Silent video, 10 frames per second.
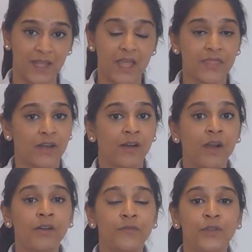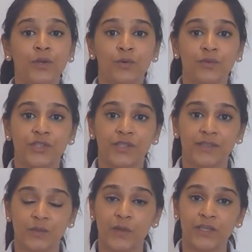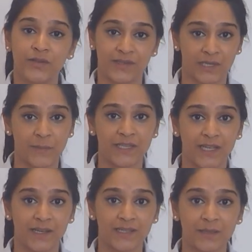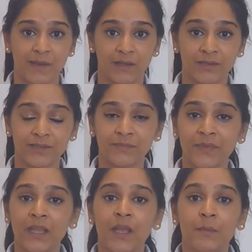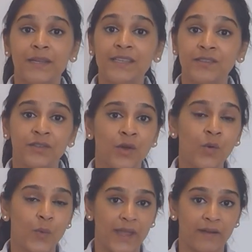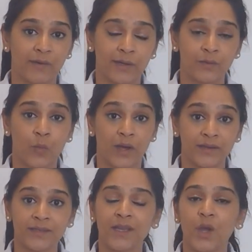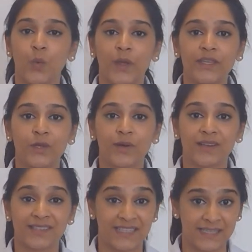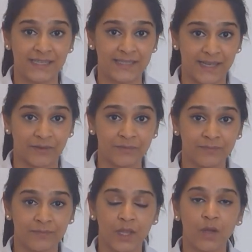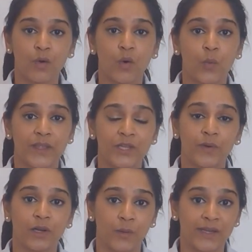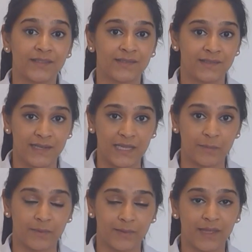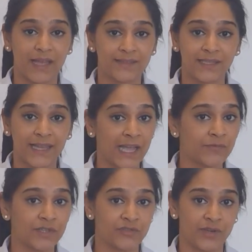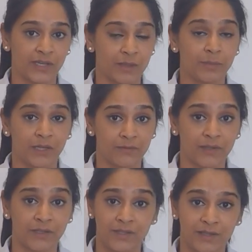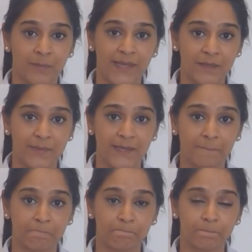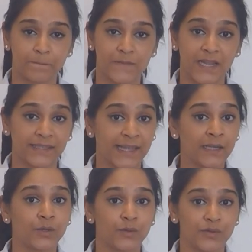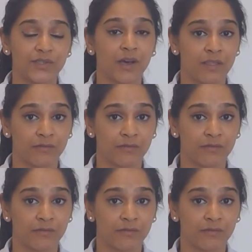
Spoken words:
There are a few cautions when using a maternity belt. Please do not wear one when you are sitting down or when you are going to sleep, as it can restrict the blood flow to the baby and can cause other